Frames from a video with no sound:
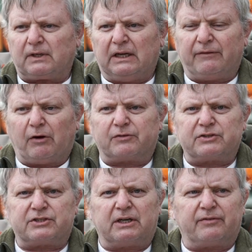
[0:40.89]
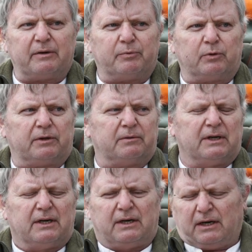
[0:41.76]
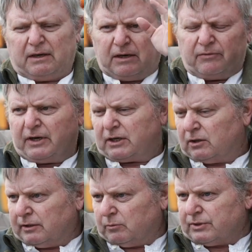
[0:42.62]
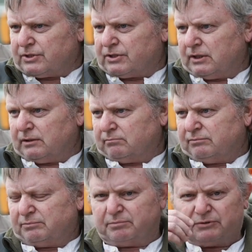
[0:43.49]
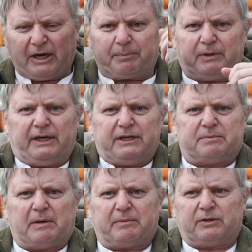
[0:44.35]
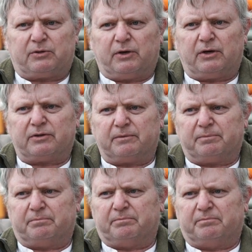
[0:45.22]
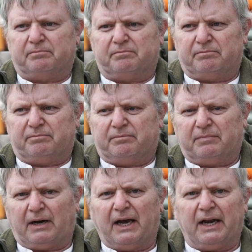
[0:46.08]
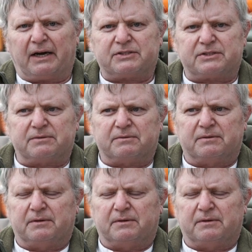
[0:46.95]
And I've often said if I'd bought a vehicle that was Japanese, maybe a Toyota Hilux,